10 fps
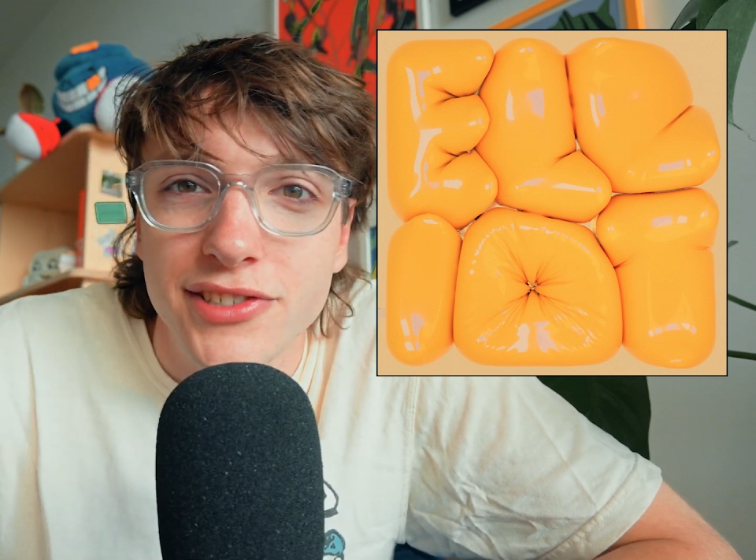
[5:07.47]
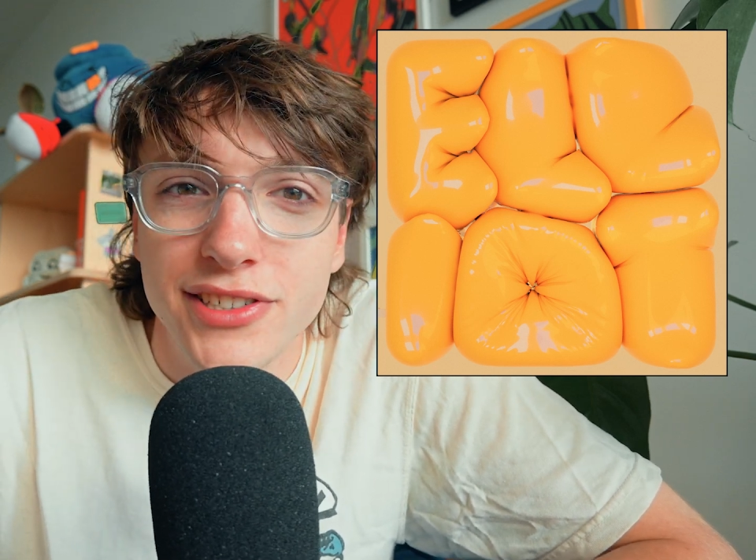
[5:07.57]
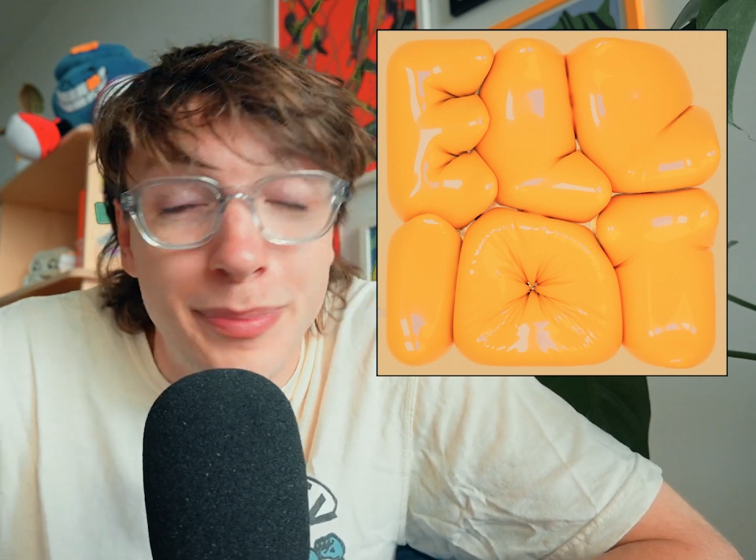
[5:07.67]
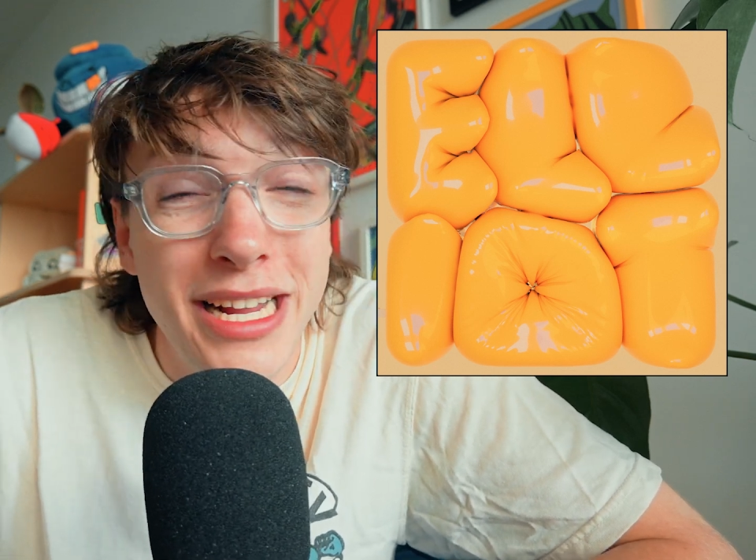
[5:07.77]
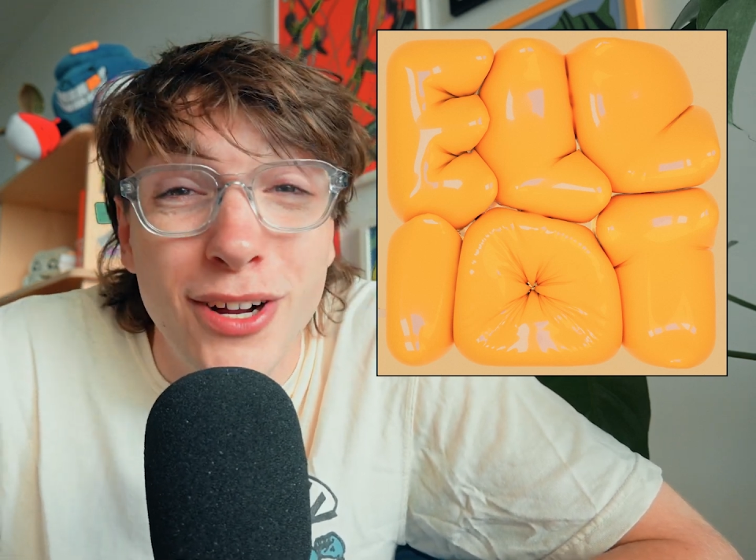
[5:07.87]

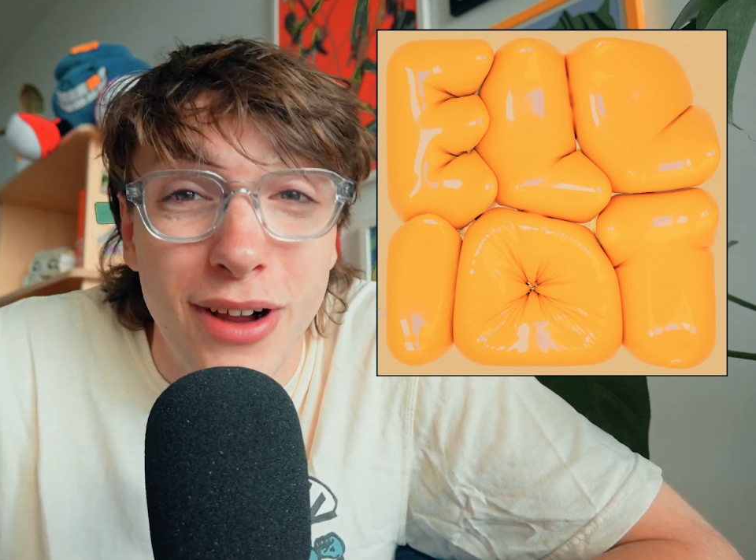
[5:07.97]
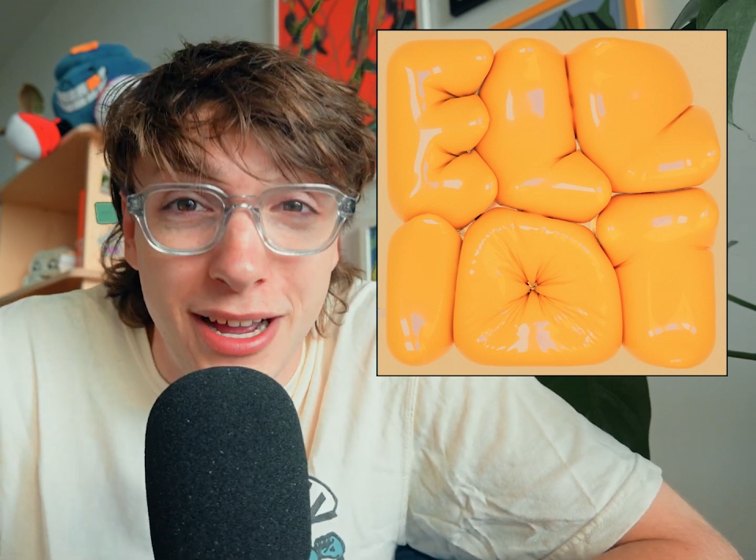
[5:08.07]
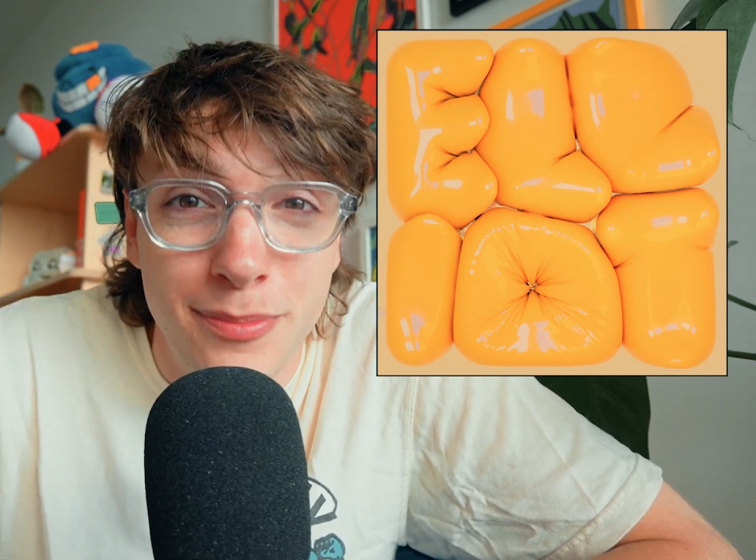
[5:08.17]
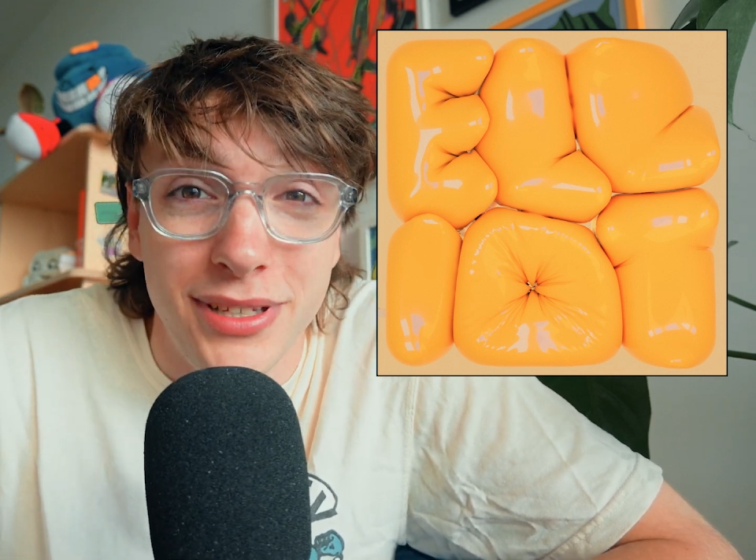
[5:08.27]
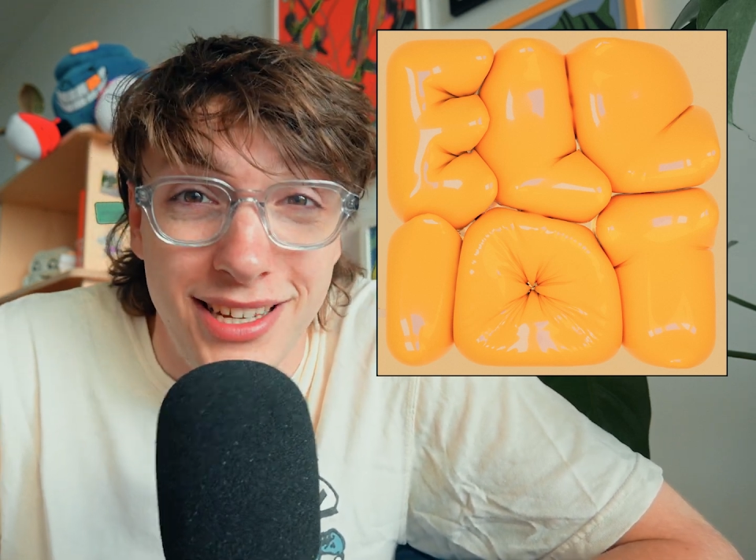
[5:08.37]
and big
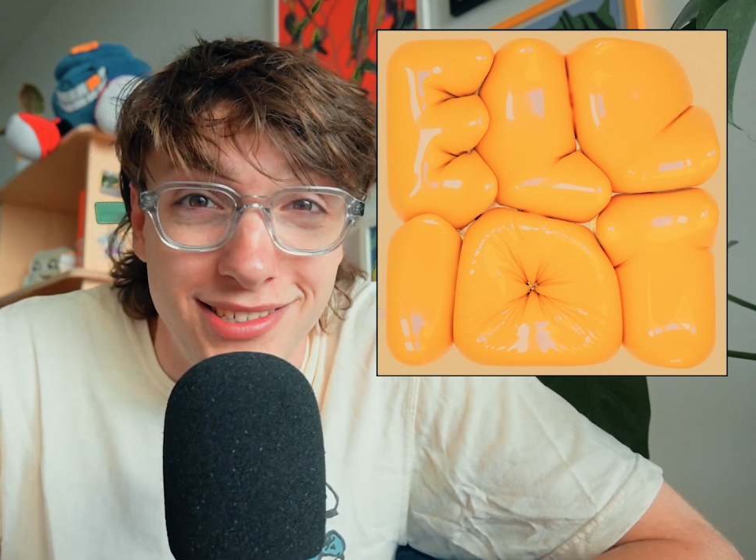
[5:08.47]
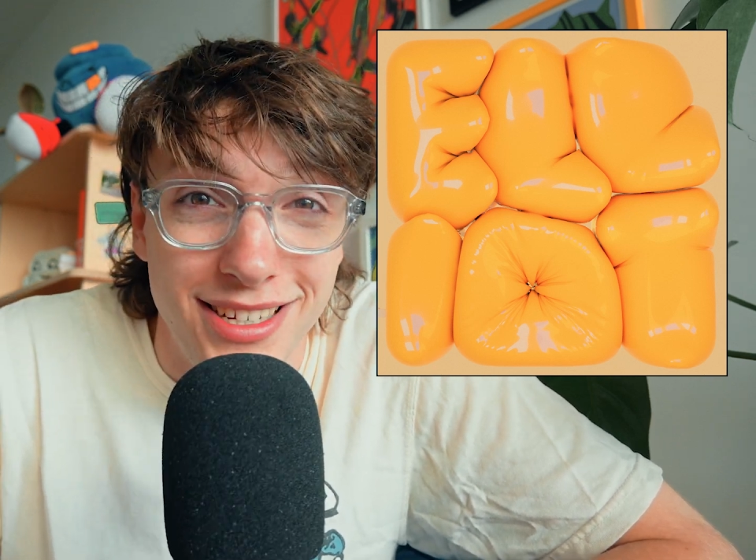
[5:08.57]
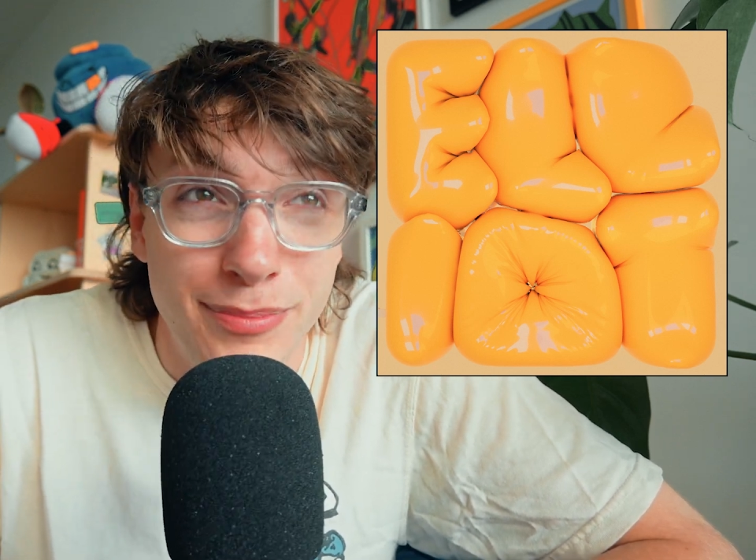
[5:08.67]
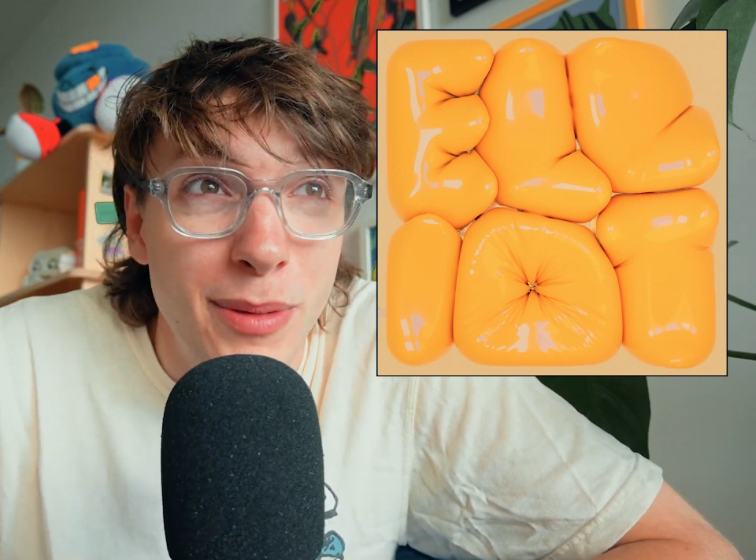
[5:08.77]
crowd pleaser.